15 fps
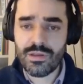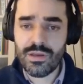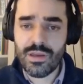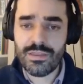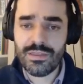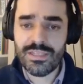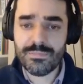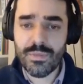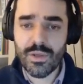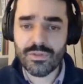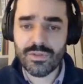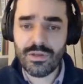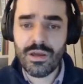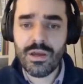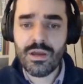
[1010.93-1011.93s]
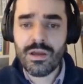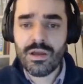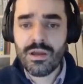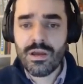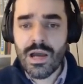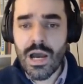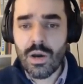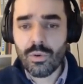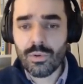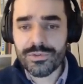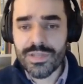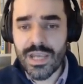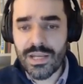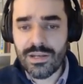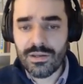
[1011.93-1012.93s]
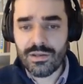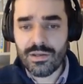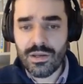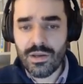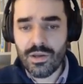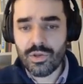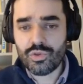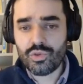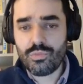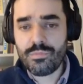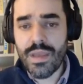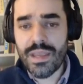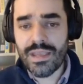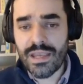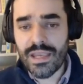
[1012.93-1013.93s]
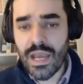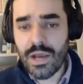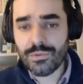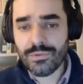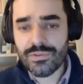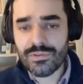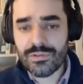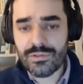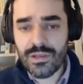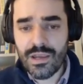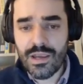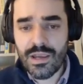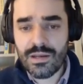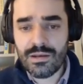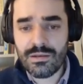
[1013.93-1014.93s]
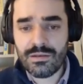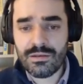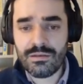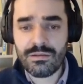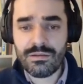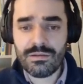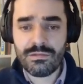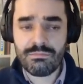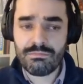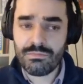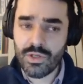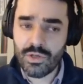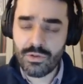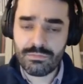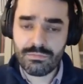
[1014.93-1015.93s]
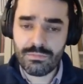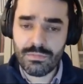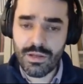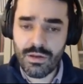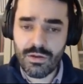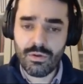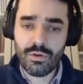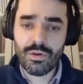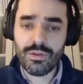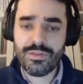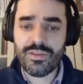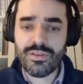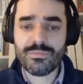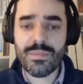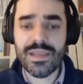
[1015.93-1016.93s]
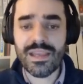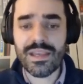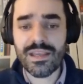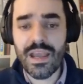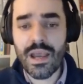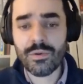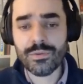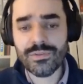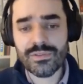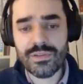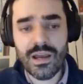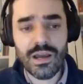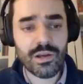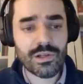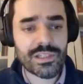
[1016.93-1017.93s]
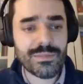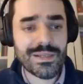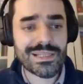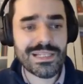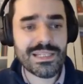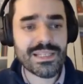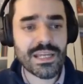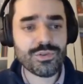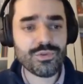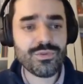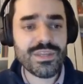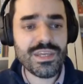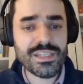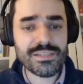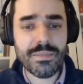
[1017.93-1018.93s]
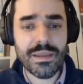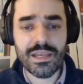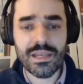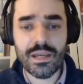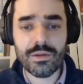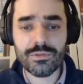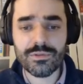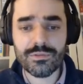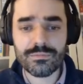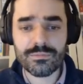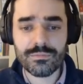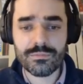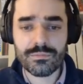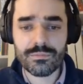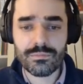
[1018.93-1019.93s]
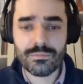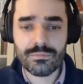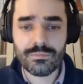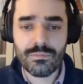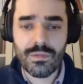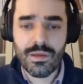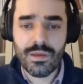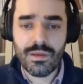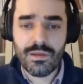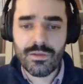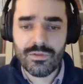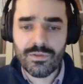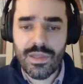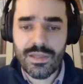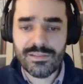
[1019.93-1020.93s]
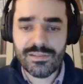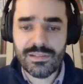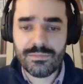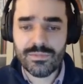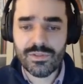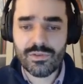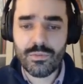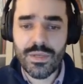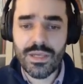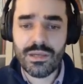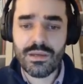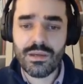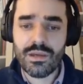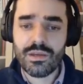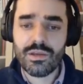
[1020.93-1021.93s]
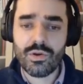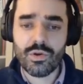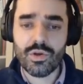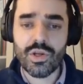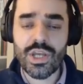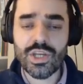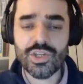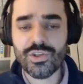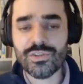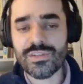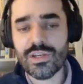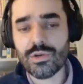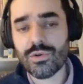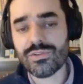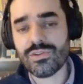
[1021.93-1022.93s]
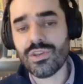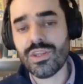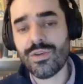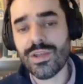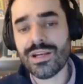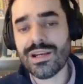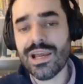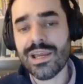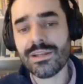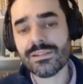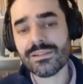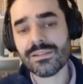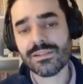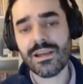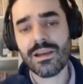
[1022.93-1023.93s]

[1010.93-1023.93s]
and this person are all tied to bank accounts, and all of those bank accounts are ultimately tied to this bank account. So there seems to be connections across the different clients,